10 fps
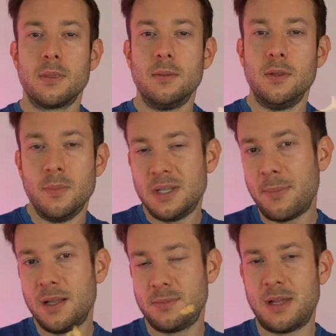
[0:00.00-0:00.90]
the
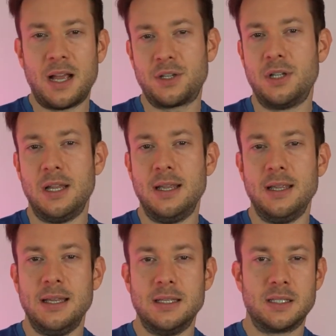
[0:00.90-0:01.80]
metabolism actually
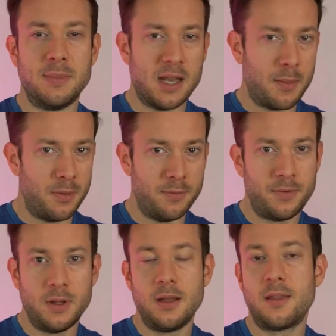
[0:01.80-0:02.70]
is made up of
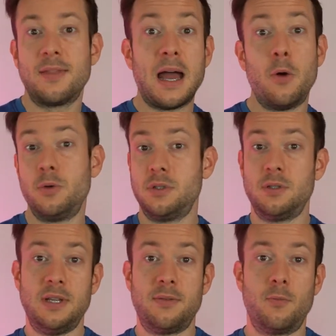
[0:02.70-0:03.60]
thousands of
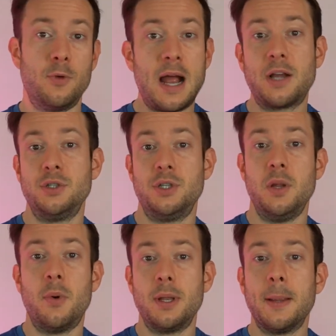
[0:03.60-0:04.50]
different reactions in your
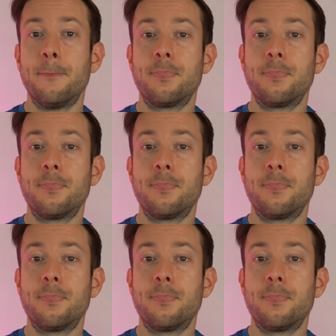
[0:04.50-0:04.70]
body.